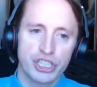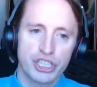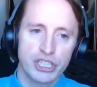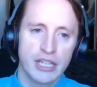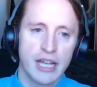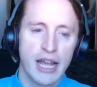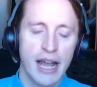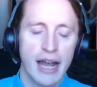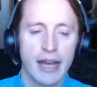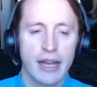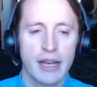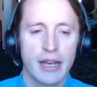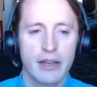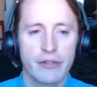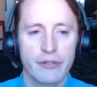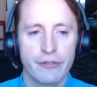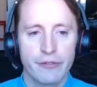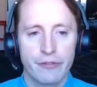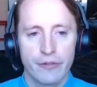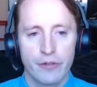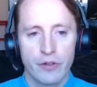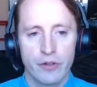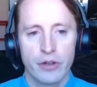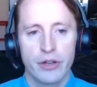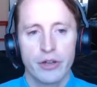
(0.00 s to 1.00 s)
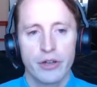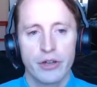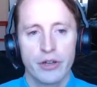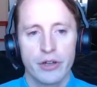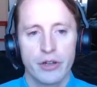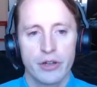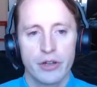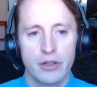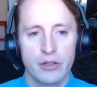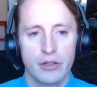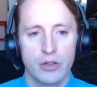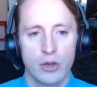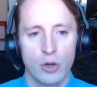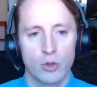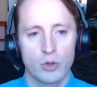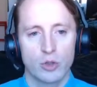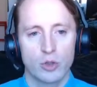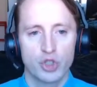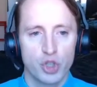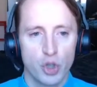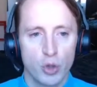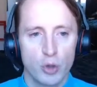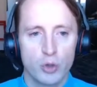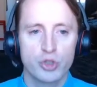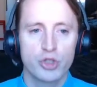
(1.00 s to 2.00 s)
kind of or
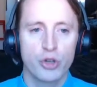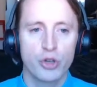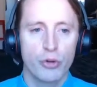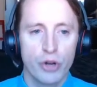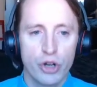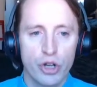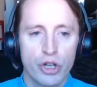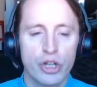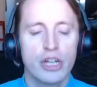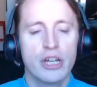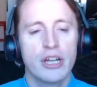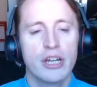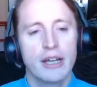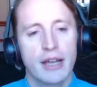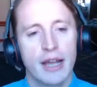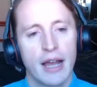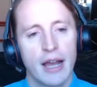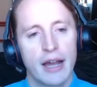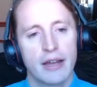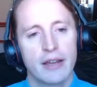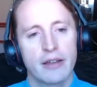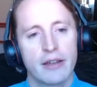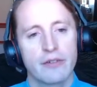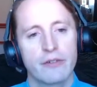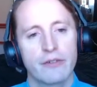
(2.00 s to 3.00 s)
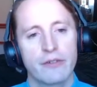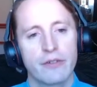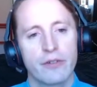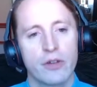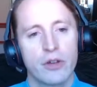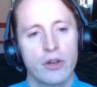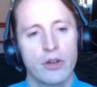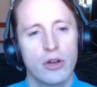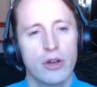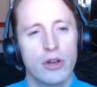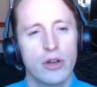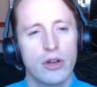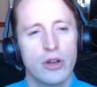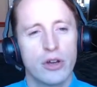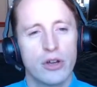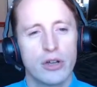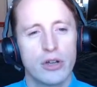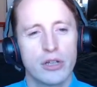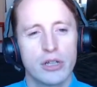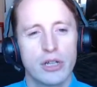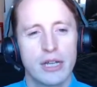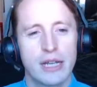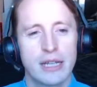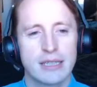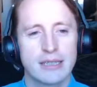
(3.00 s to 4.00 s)
sorcerer kind of
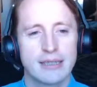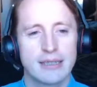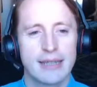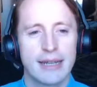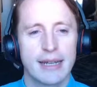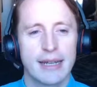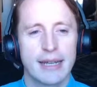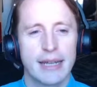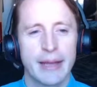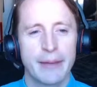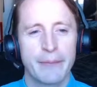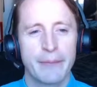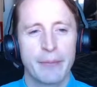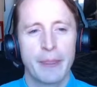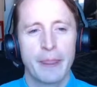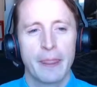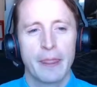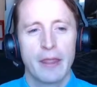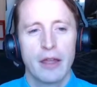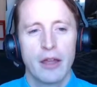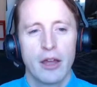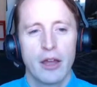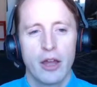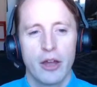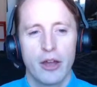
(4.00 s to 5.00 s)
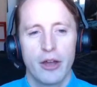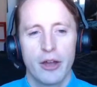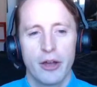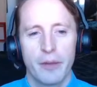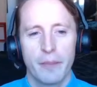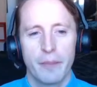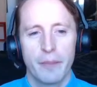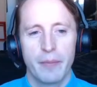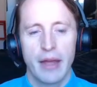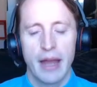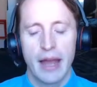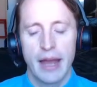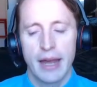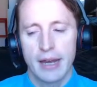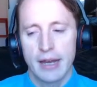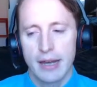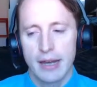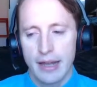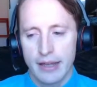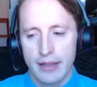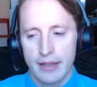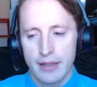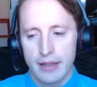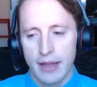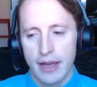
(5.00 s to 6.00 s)
aesthetic. And
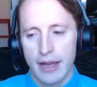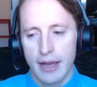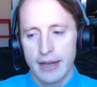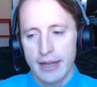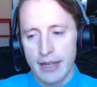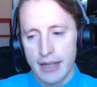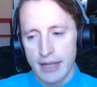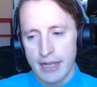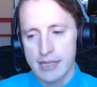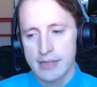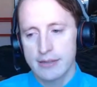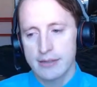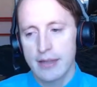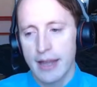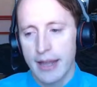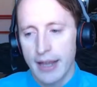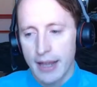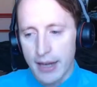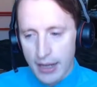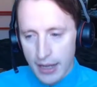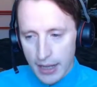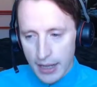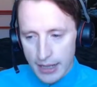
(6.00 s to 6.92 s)
like the idea is like